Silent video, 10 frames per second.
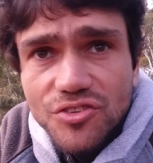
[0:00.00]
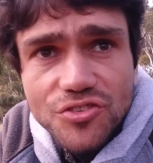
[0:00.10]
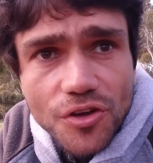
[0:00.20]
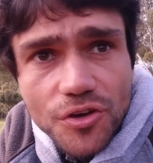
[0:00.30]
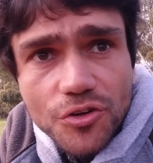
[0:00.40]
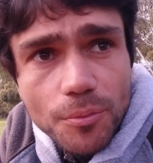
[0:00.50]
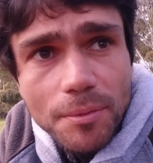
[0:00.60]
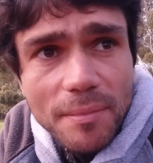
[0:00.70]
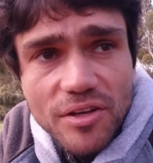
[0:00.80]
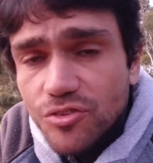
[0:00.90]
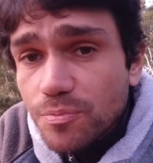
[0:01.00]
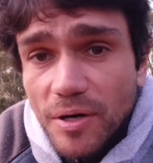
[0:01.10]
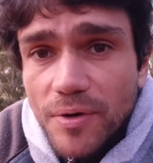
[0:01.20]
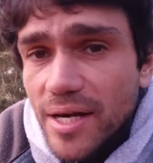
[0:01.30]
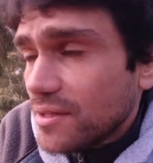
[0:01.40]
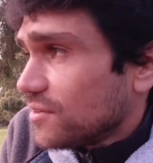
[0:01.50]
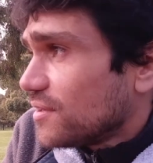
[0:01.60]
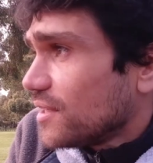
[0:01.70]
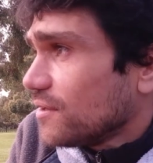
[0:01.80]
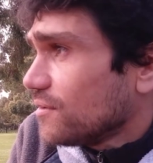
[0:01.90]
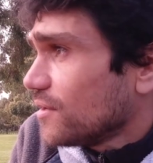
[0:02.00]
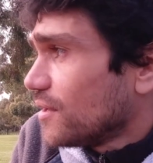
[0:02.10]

a certain group of muscles by riding these things.